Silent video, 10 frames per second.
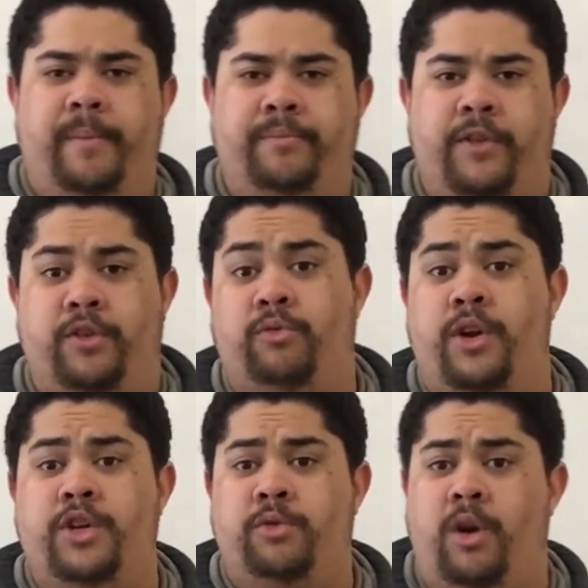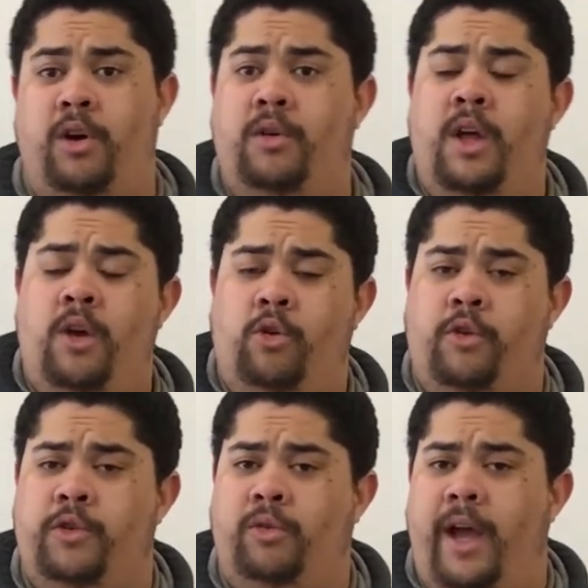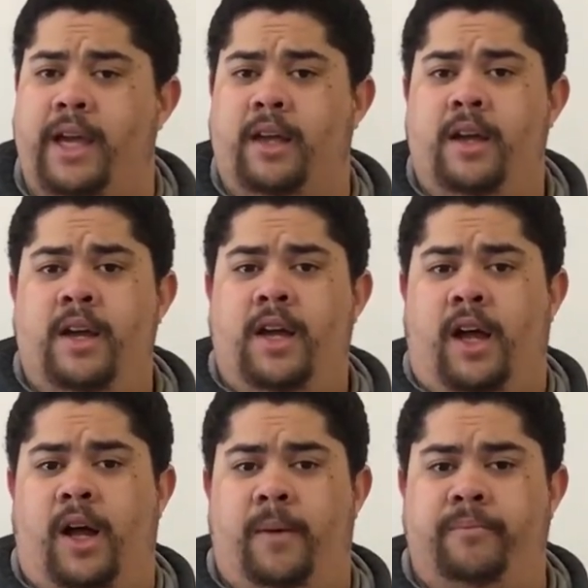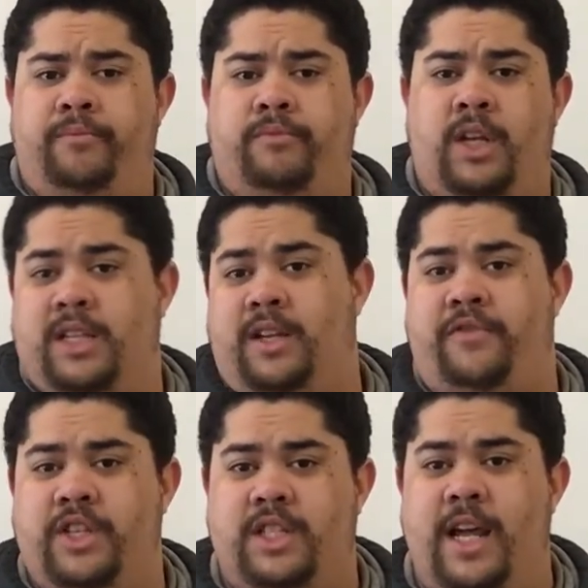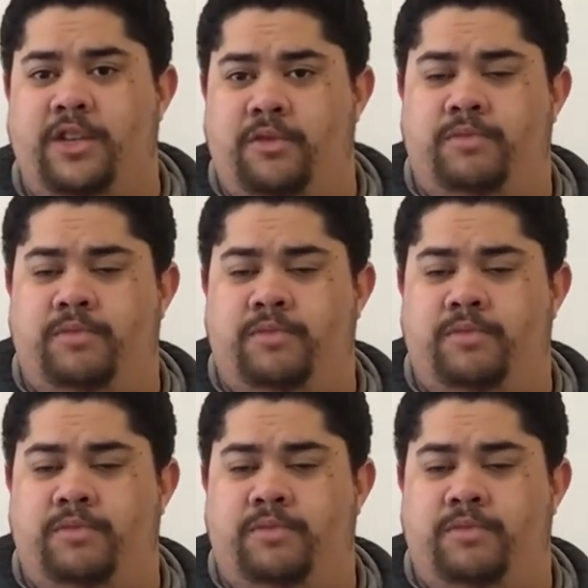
if you run duo or if you like things of this nature.